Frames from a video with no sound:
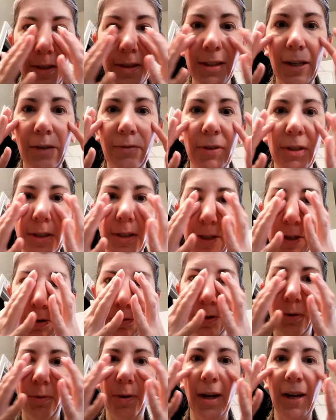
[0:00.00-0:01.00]
this stuff is
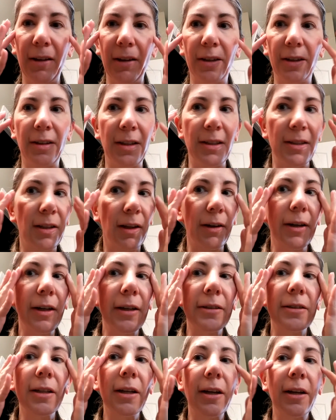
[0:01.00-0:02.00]
going away, like these
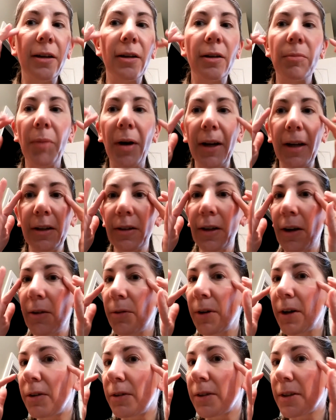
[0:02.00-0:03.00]
lines, and my
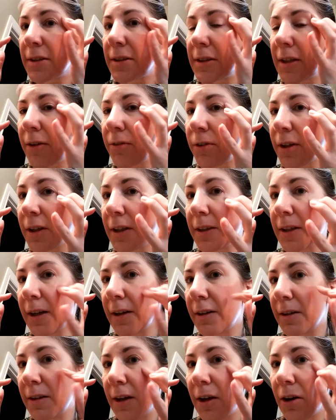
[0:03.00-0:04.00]
anti-wrinkle is definitely
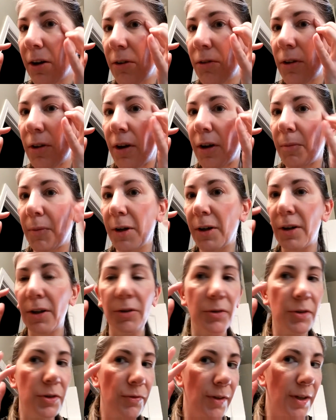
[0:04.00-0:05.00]
taking care of a lot of my
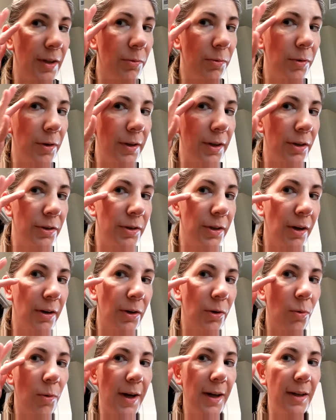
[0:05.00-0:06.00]
crow's feet where they're
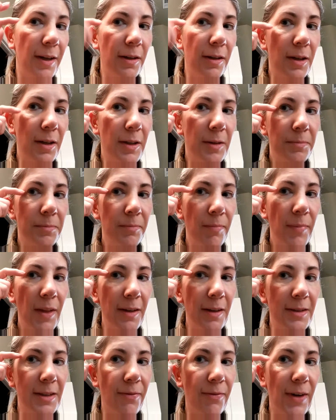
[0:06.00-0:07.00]
not quite
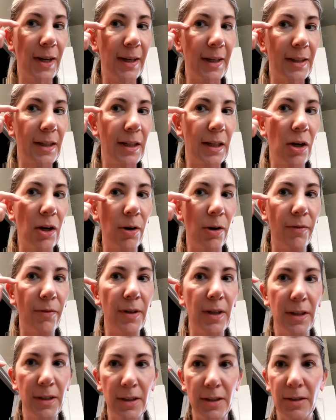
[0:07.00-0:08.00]
as defined and
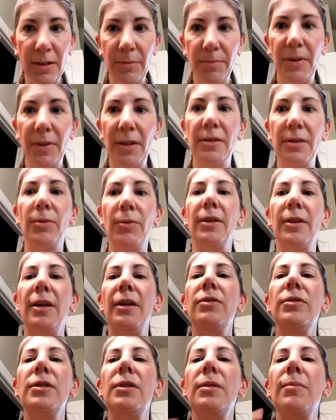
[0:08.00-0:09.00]
obvious as what they
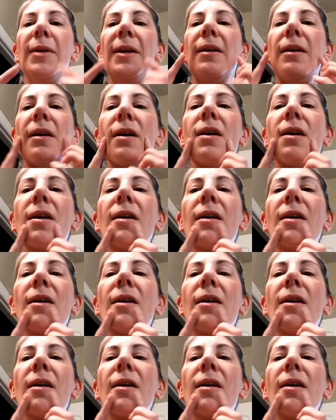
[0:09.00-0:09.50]
used to be.